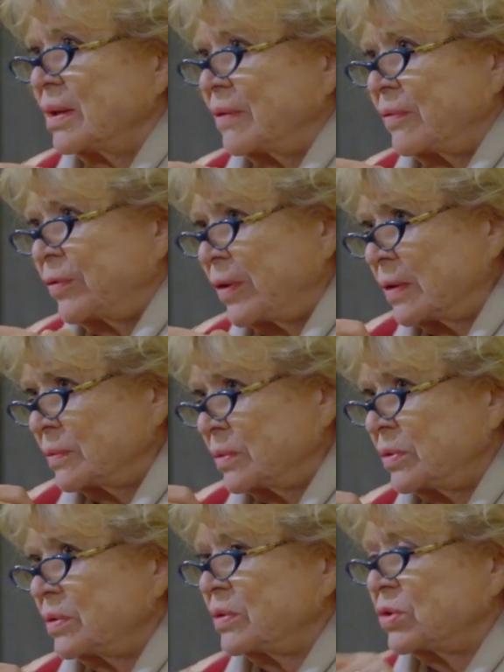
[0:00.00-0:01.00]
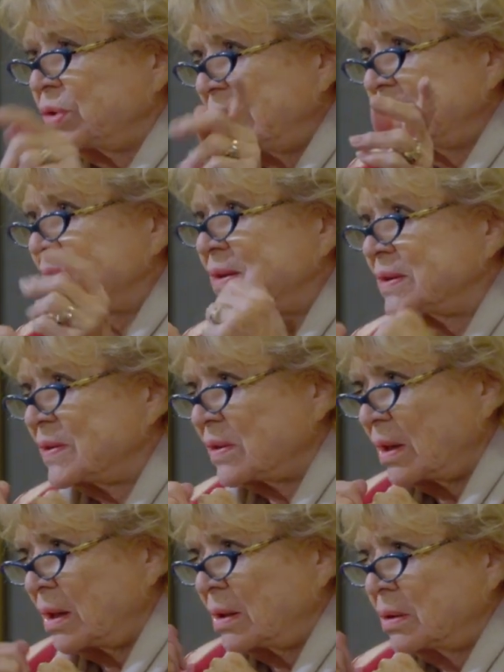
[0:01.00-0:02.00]
found traces
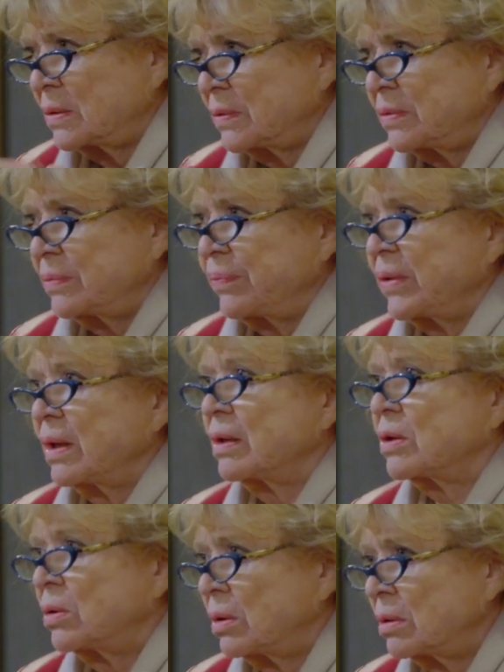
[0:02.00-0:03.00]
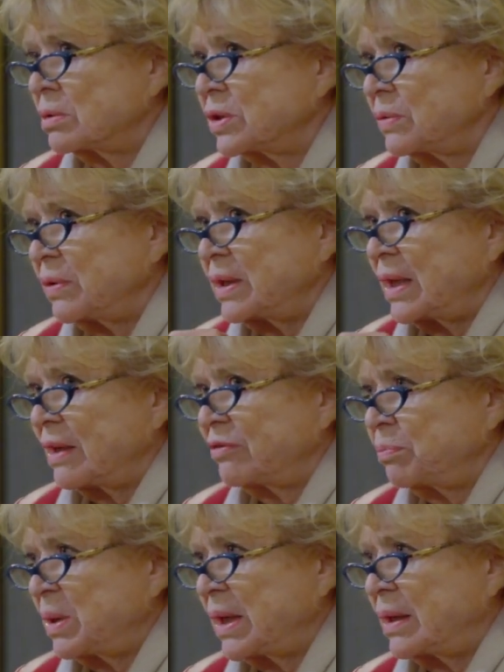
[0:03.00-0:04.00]
of calls with the
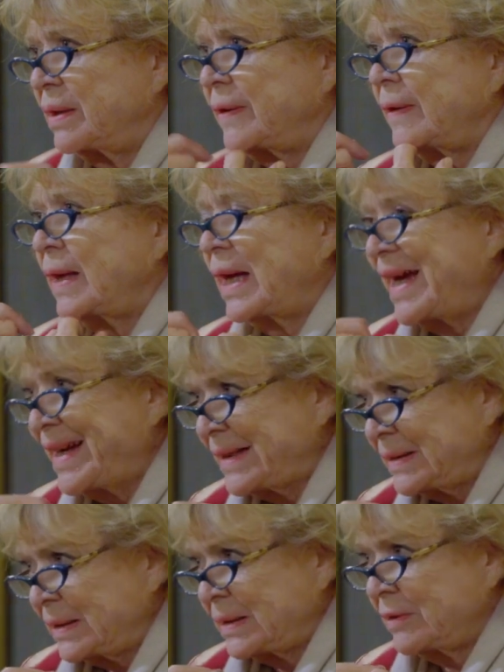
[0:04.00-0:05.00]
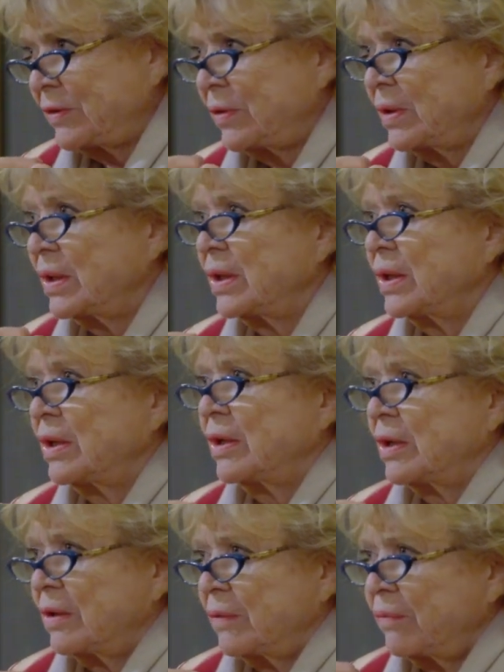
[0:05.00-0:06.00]
FBI and
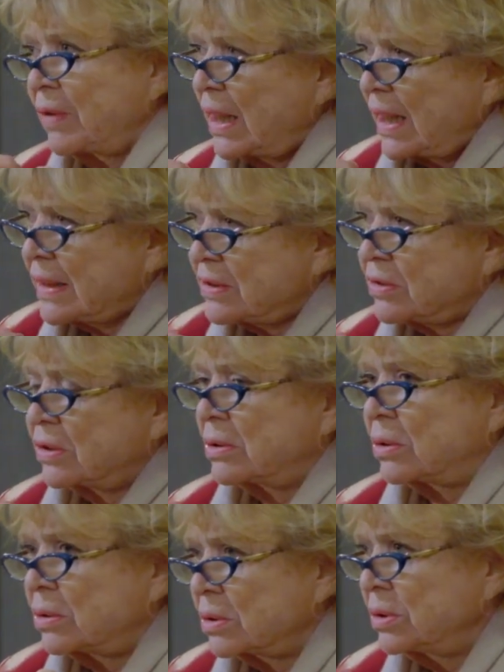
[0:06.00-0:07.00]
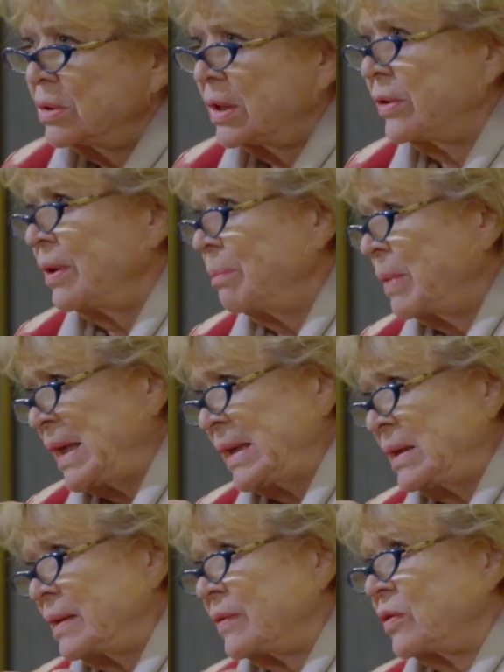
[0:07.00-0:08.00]
extraordinary
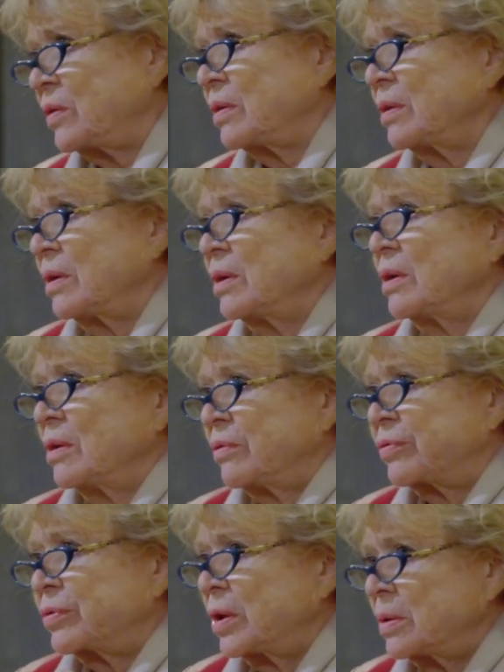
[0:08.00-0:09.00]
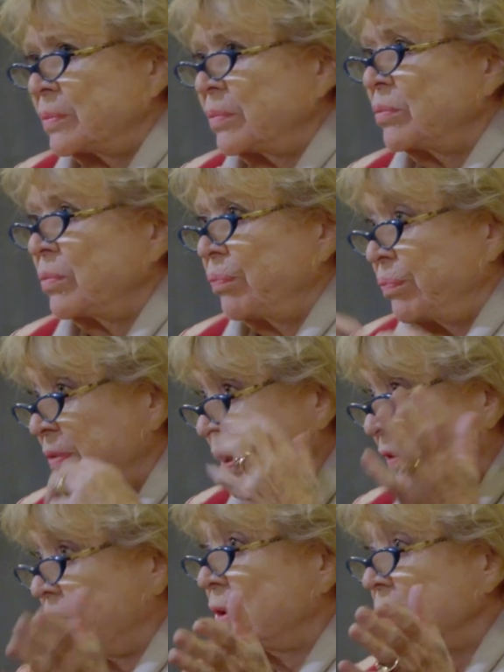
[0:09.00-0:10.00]
mails from
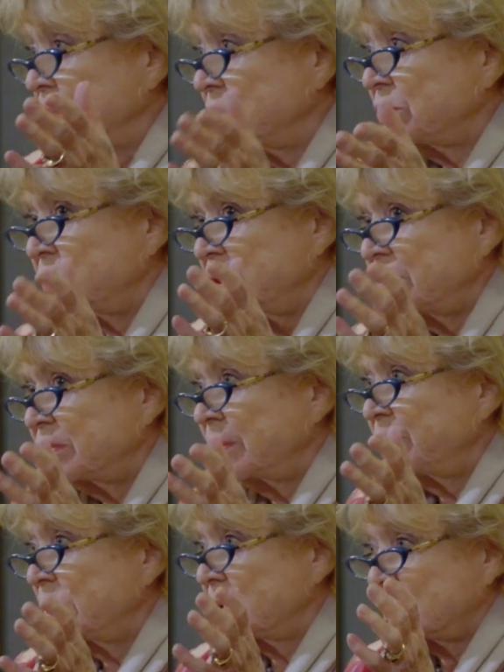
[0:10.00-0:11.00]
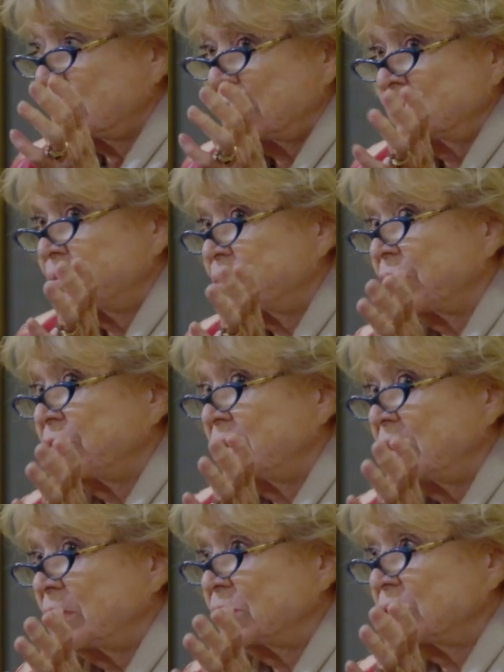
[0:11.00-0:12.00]
this country, from the
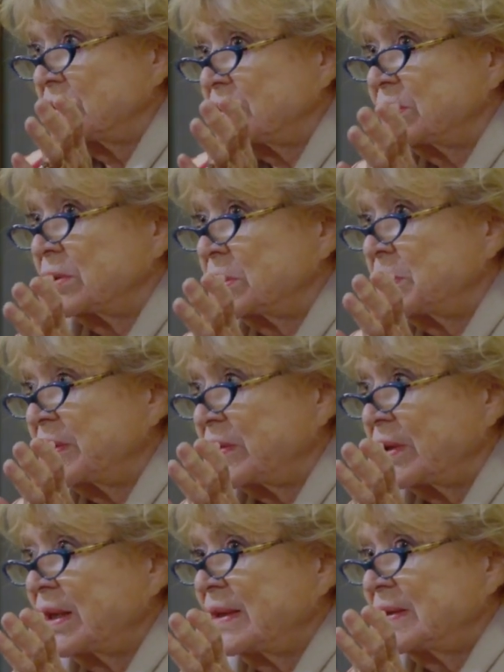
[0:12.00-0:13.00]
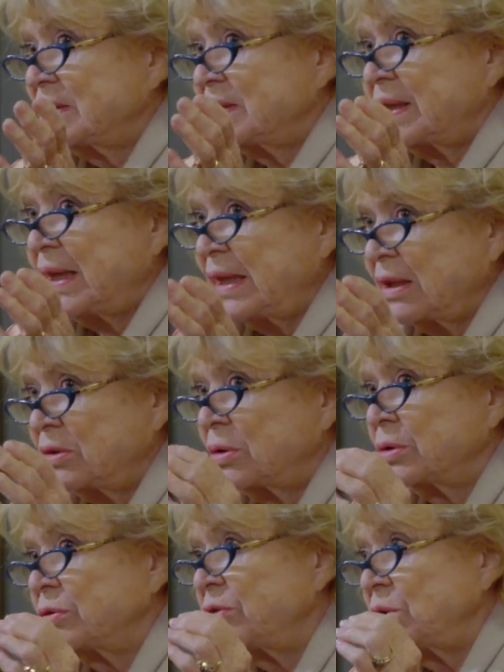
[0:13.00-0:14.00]
Prosecution Service, saying,
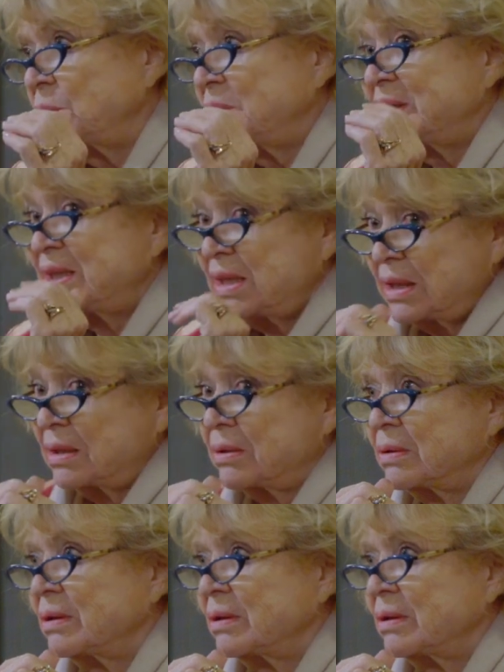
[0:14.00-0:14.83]
don't you dare